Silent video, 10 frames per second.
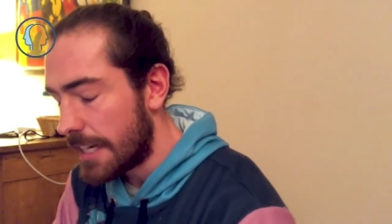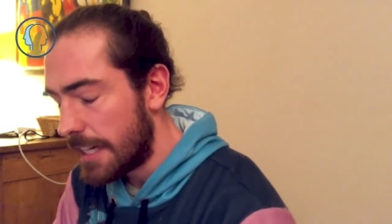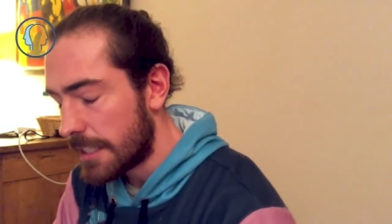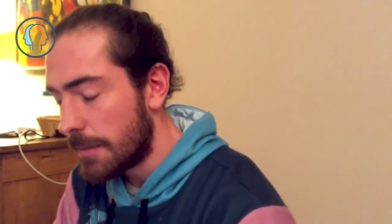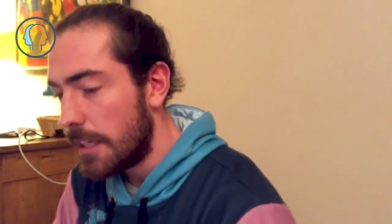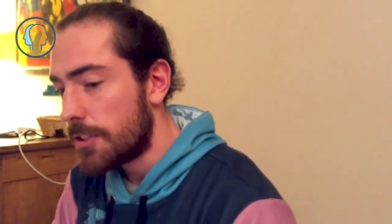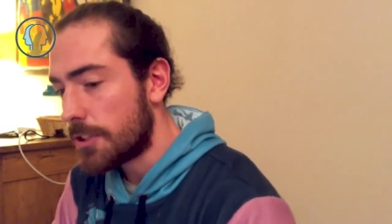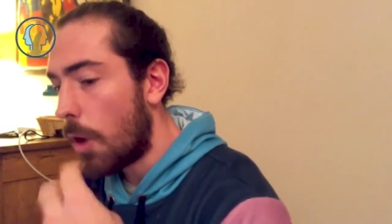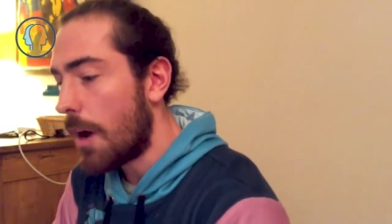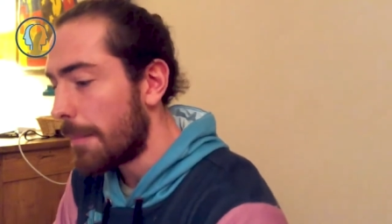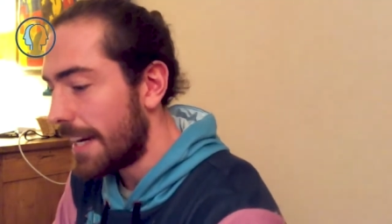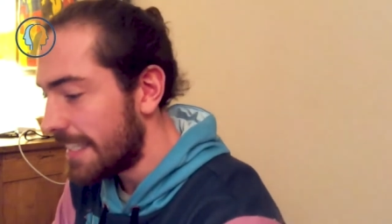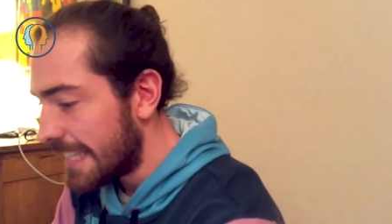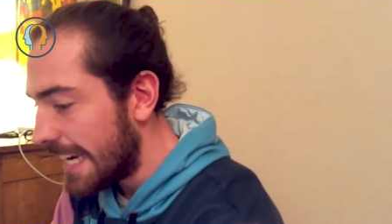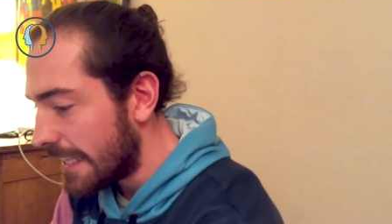I need to so I'm
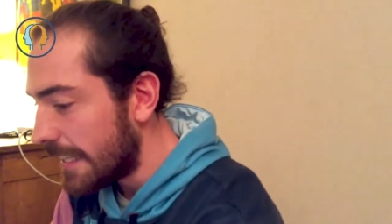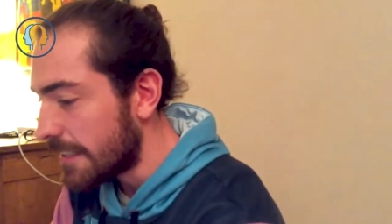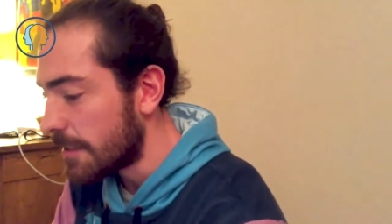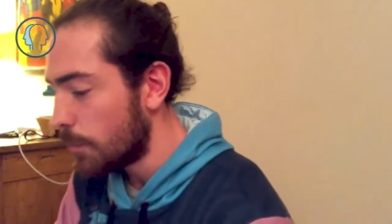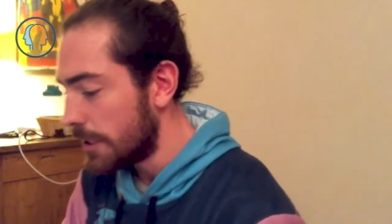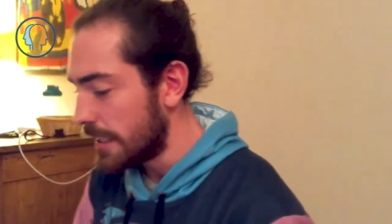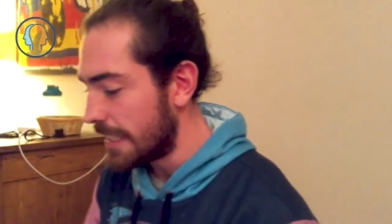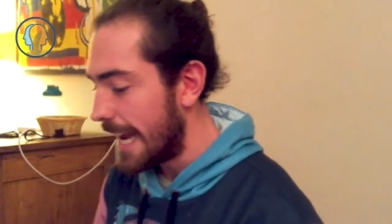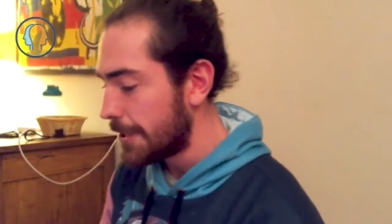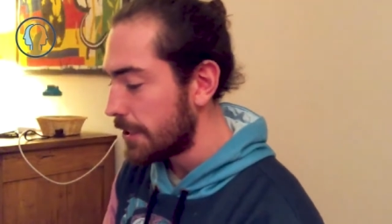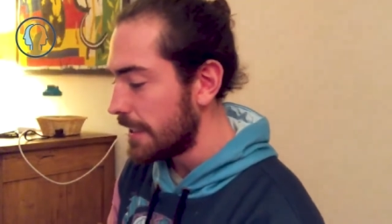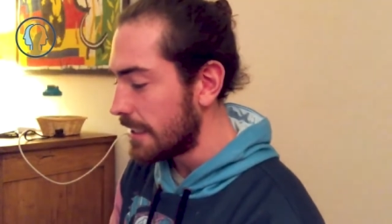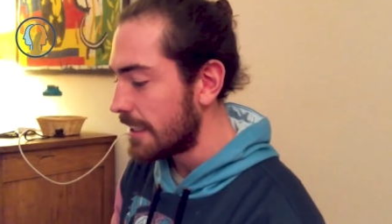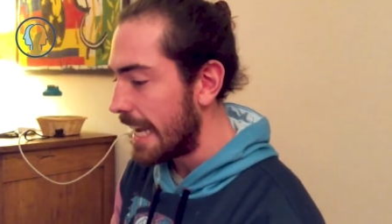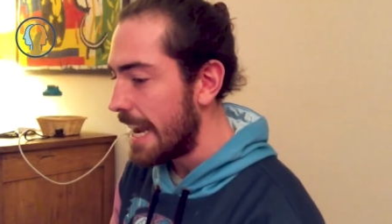gonna take this, which is actually
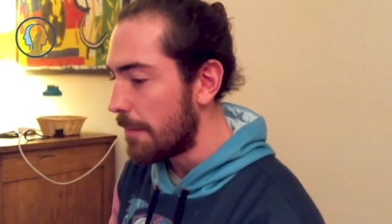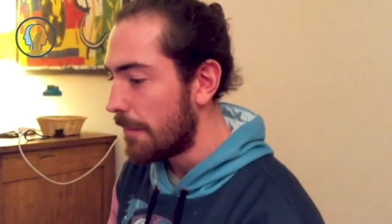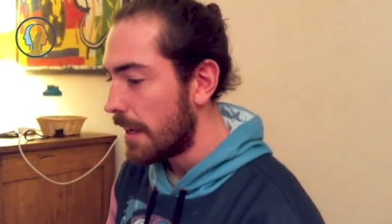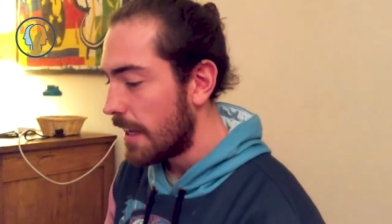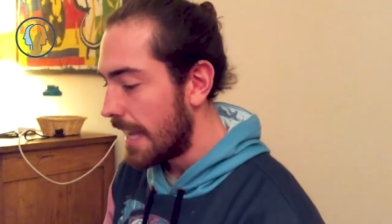the same